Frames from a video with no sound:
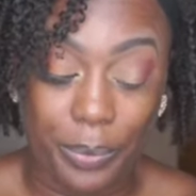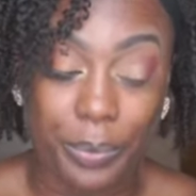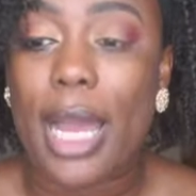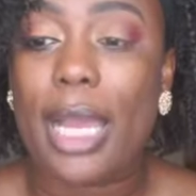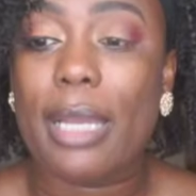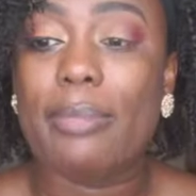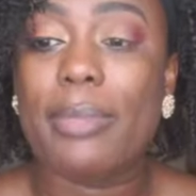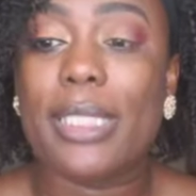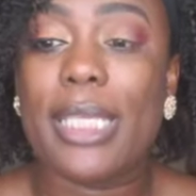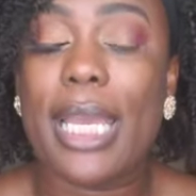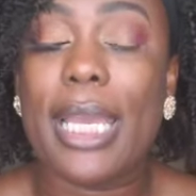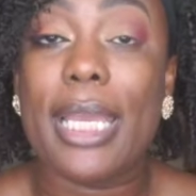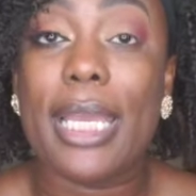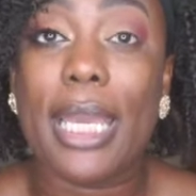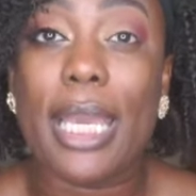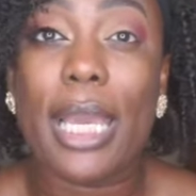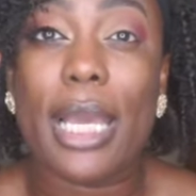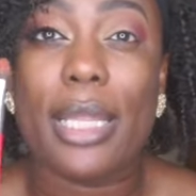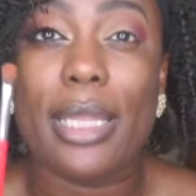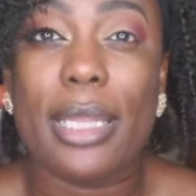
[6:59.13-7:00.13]
I'm
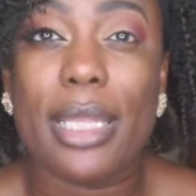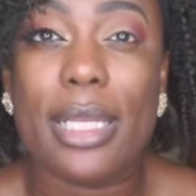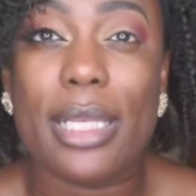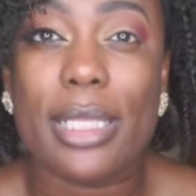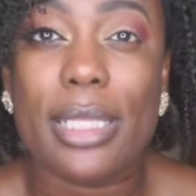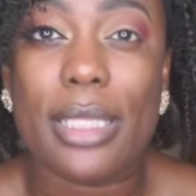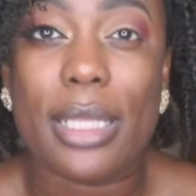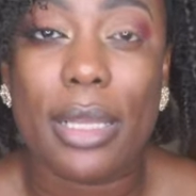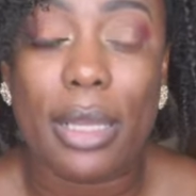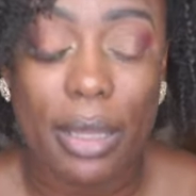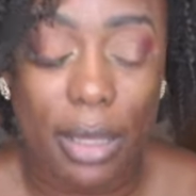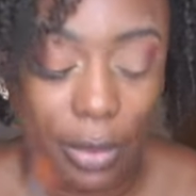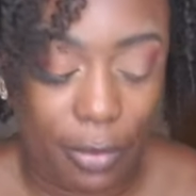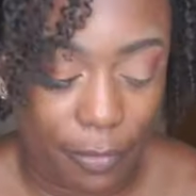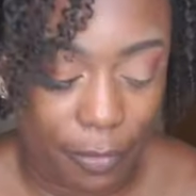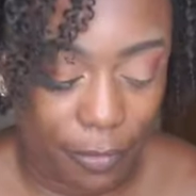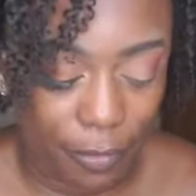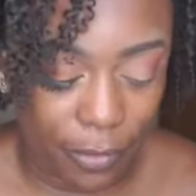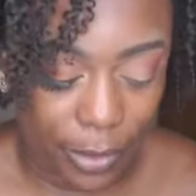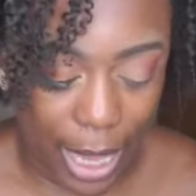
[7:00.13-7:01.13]
taking this
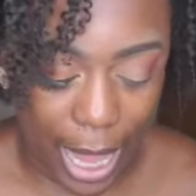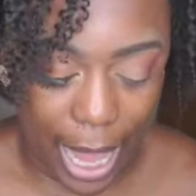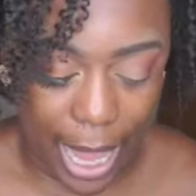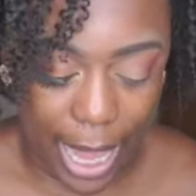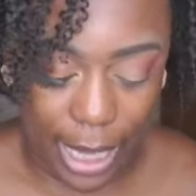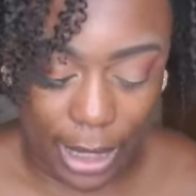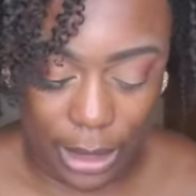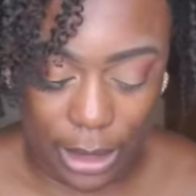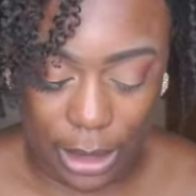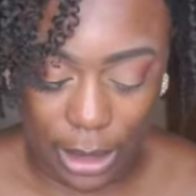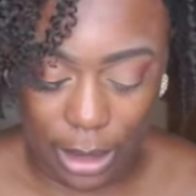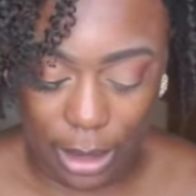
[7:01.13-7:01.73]
flat